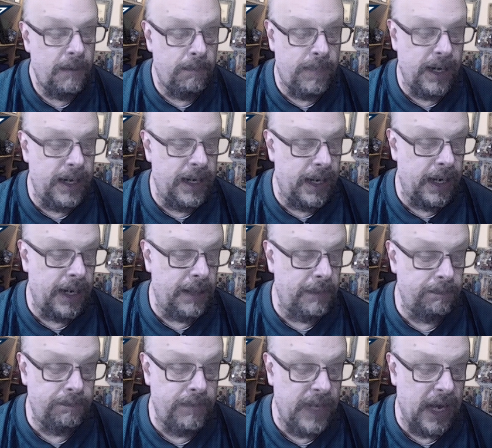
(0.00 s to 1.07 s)
But,
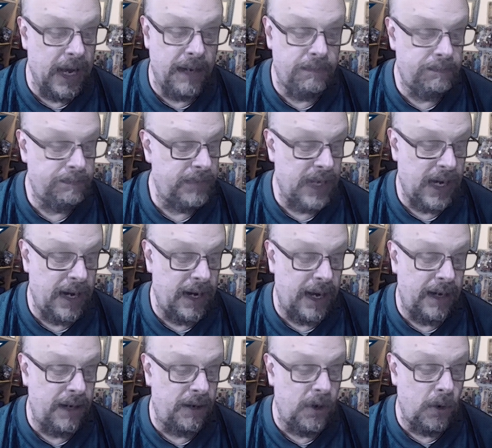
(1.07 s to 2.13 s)
yeah, I
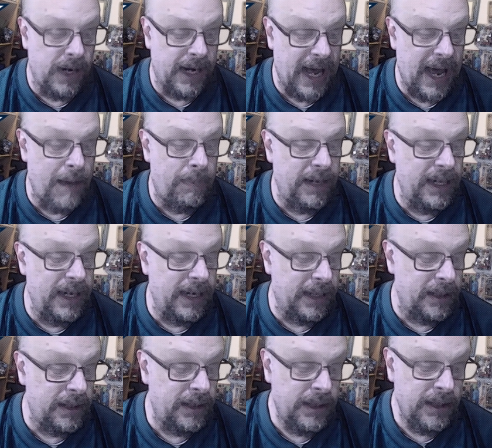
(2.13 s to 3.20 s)
don't know what happened
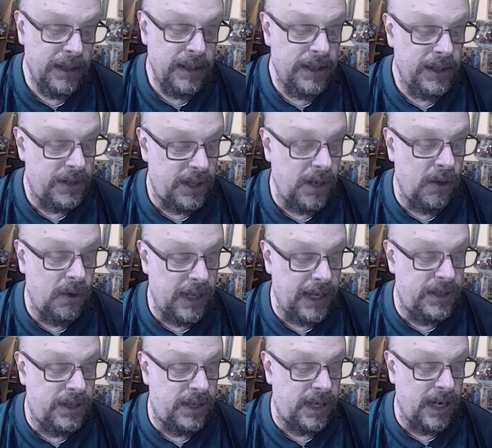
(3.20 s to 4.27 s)
there. So
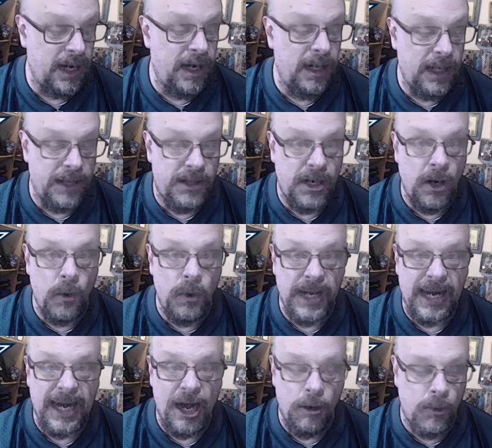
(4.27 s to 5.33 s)
let's go with the
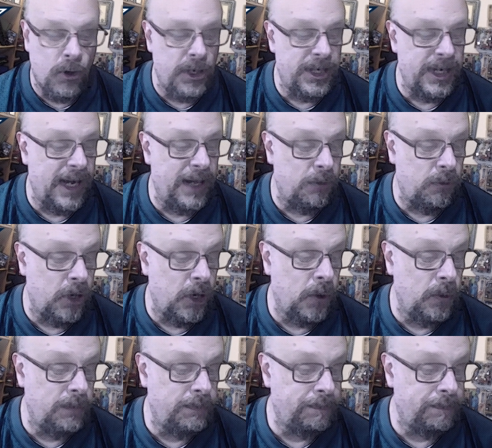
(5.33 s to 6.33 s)
Cowboys on the road.